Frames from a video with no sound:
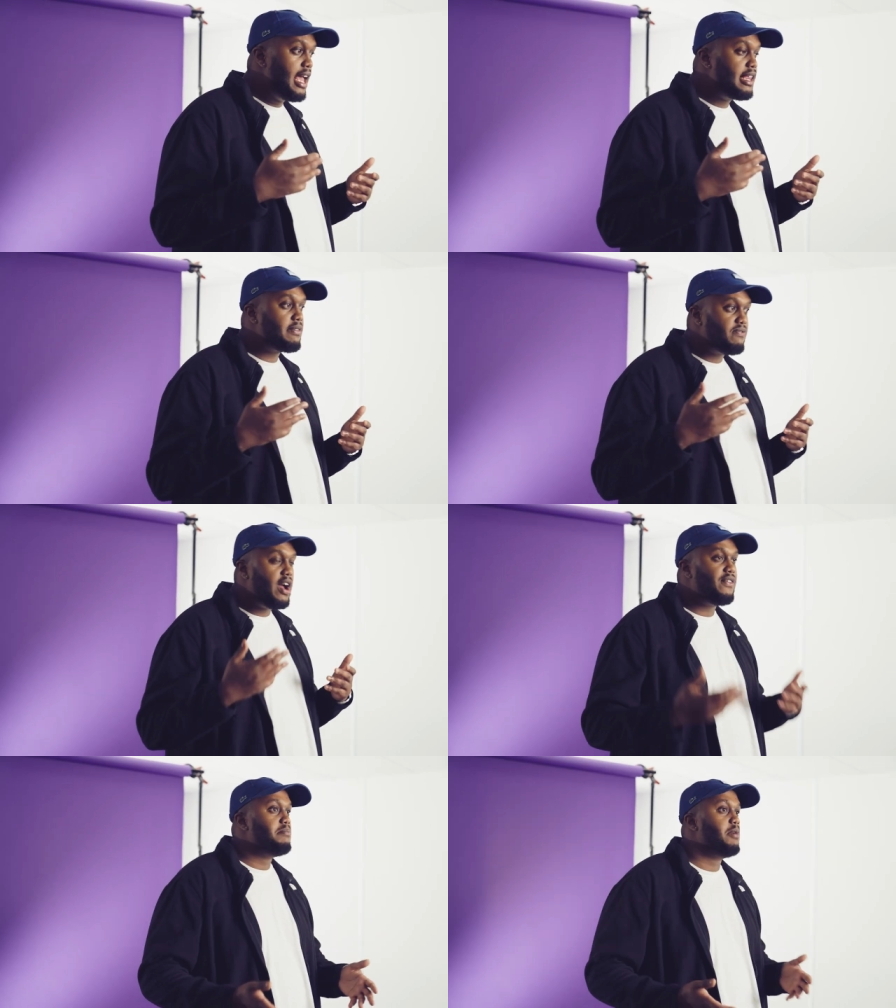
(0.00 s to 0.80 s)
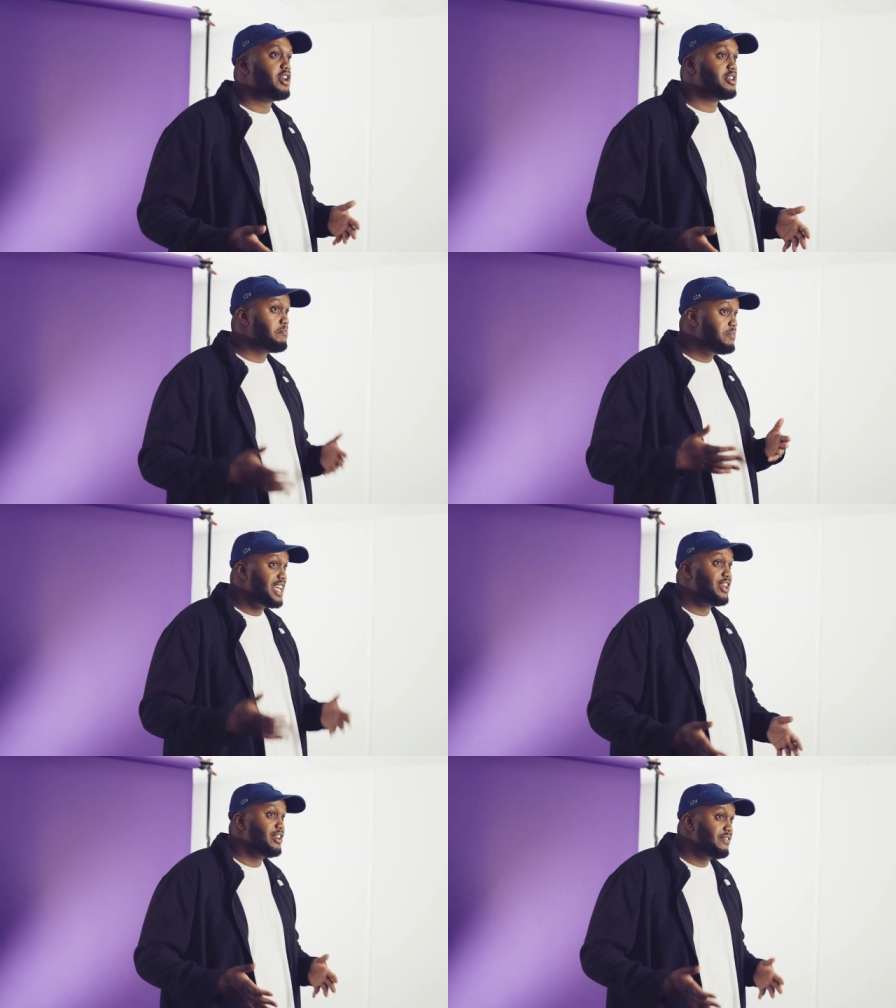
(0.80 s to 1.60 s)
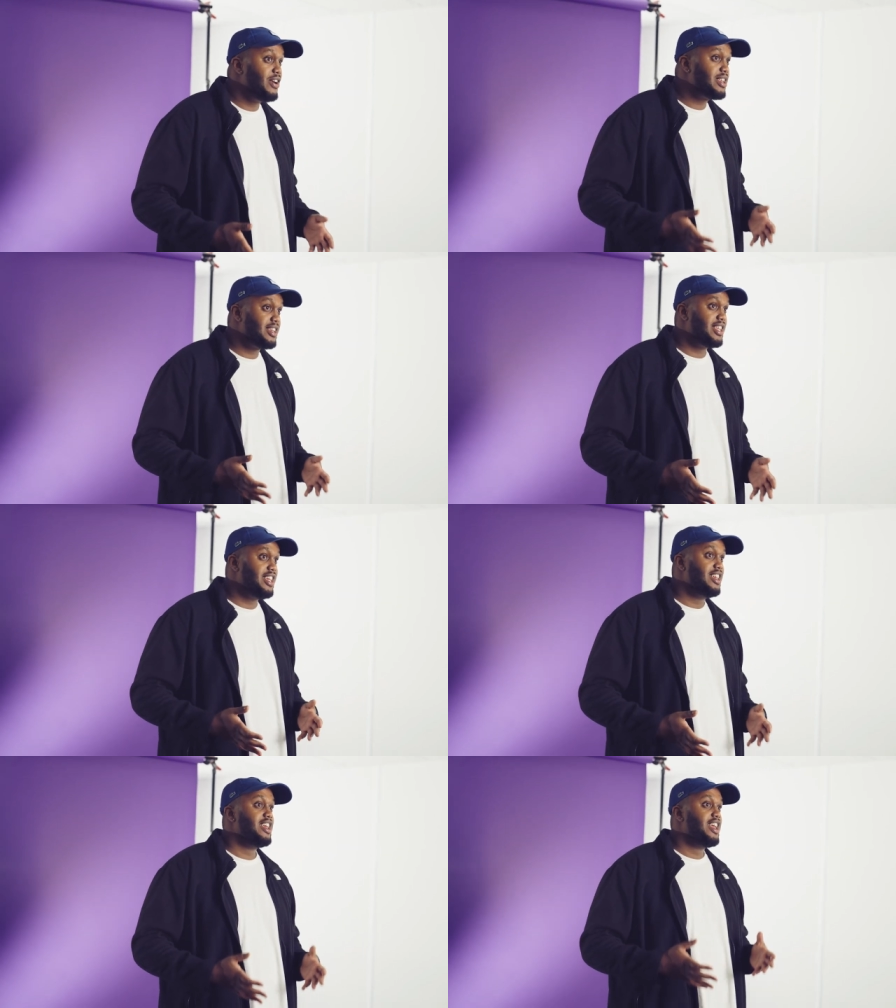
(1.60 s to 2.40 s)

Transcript: is very much a big university,